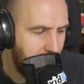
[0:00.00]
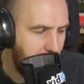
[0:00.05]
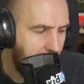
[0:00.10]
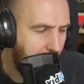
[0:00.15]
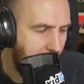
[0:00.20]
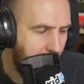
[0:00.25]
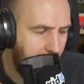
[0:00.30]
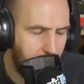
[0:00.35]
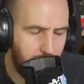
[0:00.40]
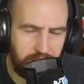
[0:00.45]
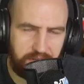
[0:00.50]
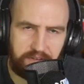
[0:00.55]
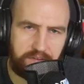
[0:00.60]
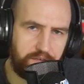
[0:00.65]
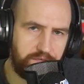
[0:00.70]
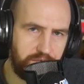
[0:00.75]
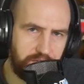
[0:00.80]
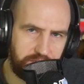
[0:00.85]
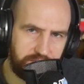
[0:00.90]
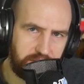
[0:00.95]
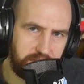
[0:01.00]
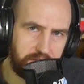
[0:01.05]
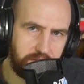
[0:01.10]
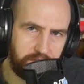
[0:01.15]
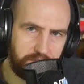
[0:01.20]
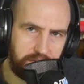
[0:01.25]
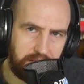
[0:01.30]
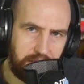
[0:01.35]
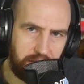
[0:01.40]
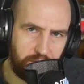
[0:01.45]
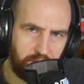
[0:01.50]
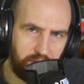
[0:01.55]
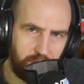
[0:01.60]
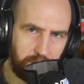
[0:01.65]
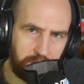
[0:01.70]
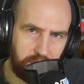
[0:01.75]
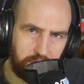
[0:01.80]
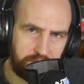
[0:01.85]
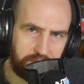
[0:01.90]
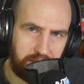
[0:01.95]
how many different signals the
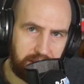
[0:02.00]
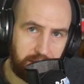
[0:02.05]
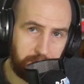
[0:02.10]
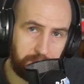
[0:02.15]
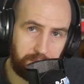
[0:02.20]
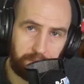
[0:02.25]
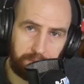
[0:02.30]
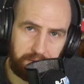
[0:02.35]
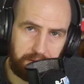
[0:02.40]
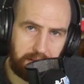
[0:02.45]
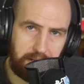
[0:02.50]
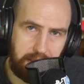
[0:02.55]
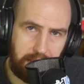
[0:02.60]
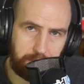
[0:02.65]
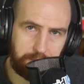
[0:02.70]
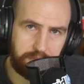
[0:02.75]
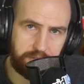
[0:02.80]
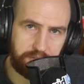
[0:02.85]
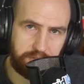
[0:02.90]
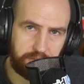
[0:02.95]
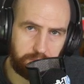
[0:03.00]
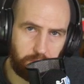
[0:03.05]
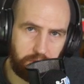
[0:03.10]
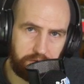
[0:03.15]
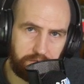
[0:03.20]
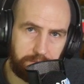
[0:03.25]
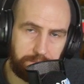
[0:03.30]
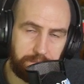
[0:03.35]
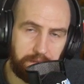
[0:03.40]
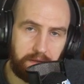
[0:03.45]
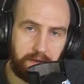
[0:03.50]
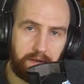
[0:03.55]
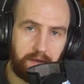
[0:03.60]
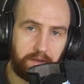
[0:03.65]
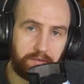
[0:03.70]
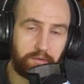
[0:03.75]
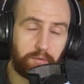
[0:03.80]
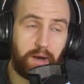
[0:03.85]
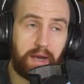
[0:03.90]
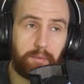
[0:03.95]
algorithm looks at, and probably the captions is one of them.
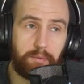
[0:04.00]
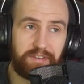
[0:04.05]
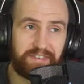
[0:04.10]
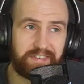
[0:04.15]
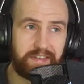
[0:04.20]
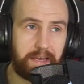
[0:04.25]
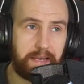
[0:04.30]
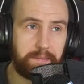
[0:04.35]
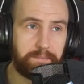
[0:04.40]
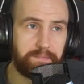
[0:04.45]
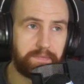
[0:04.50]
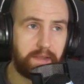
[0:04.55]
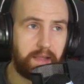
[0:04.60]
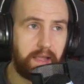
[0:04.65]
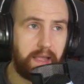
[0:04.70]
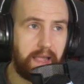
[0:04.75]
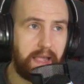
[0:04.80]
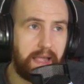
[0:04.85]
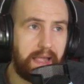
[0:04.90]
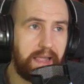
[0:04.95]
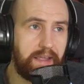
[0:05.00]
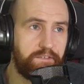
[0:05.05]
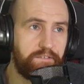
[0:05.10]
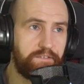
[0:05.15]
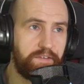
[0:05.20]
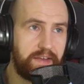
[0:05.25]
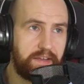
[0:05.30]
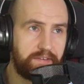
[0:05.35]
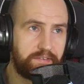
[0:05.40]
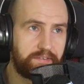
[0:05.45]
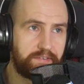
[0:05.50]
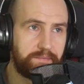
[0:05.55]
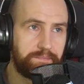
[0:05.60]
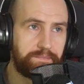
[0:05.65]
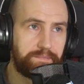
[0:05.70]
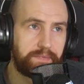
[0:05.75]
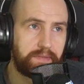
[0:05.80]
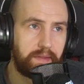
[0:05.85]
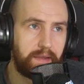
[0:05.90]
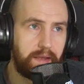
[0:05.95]
So I would say if it's
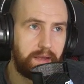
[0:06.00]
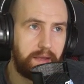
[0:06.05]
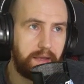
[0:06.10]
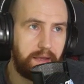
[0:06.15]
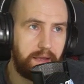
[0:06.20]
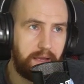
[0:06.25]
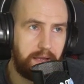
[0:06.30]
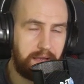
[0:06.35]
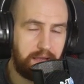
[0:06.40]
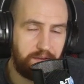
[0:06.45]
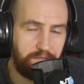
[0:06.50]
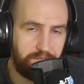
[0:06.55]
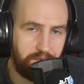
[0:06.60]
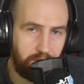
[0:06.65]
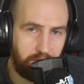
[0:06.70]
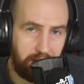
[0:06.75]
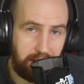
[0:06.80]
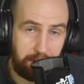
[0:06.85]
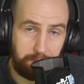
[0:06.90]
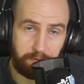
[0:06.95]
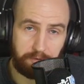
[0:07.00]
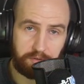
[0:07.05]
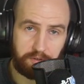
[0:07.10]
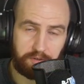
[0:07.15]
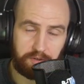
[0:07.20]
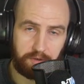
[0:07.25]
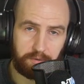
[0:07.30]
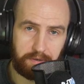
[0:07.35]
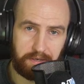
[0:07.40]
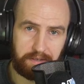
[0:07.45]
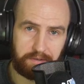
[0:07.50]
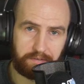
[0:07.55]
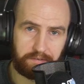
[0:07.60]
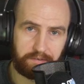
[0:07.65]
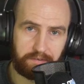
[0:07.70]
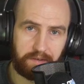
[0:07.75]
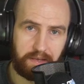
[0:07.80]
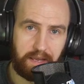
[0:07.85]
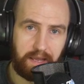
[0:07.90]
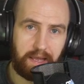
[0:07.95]
uh, if you're able to do
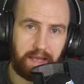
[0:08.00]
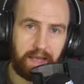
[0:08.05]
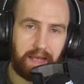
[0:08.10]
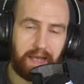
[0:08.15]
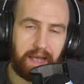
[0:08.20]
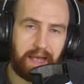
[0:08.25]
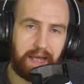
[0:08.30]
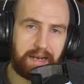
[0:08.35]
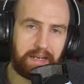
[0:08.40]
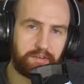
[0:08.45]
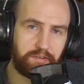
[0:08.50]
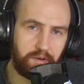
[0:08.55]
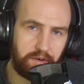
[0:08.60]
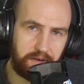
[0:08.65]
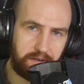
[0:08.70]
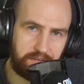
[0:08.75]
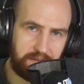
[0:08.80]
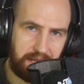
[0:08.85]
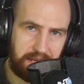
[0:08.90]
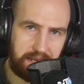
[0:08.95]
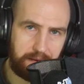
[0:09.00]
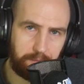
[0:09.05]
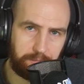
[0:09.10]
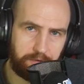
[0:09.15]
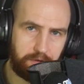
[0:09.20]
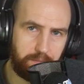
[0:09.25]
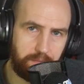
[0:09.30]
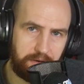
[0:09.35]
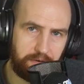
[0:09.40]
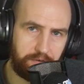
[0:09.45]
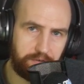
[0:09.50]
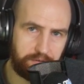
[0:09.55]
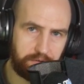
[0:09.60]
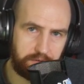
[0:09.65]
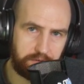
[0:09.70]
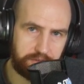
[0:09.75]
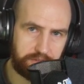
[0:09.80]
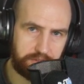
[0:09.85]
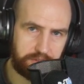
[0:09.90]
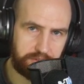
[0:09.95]
it, and it's not going to take up too many
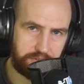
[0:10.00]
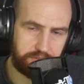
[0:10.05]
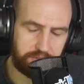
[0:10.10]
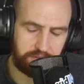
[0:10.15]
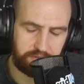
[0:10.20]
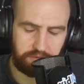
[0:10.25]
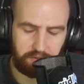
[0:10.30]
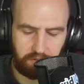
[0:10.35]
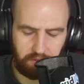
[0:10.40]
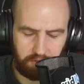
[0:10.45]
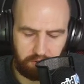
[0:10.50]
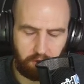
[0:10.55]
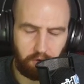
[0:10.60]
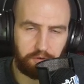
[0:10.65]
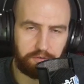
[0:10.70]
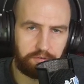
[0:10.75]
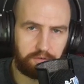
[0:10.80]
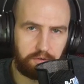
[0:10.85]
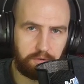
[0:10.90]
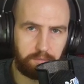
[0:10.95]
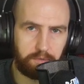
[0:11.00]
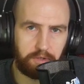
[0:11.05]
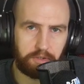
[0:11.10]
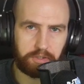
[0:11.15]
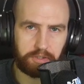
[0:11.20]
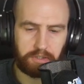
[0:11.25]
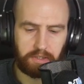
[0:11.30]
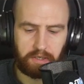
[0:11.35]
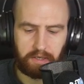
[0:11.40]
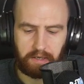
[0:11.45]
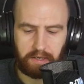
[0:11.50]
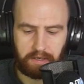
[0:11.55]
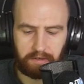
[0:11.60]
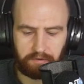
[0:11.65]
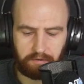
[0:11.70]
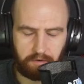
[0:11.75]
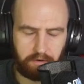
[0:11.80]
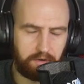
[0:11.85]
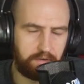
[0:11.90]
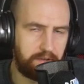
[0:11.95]
resources, so it's not going to cost too much, and
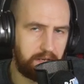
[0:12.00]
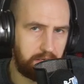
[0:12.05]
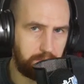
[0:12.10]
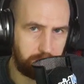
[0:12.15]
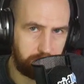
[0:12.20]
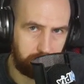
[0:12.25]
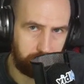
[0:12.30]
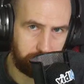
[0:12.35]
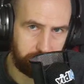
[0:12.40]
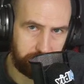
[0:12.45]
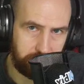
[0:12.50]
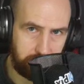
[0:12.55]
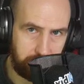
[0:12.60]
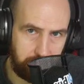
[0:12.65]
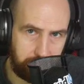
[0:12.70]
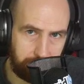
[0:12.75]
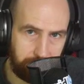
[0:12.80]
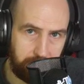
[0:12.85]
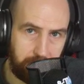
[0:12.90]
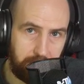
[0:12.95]
it's not going to take up too much time,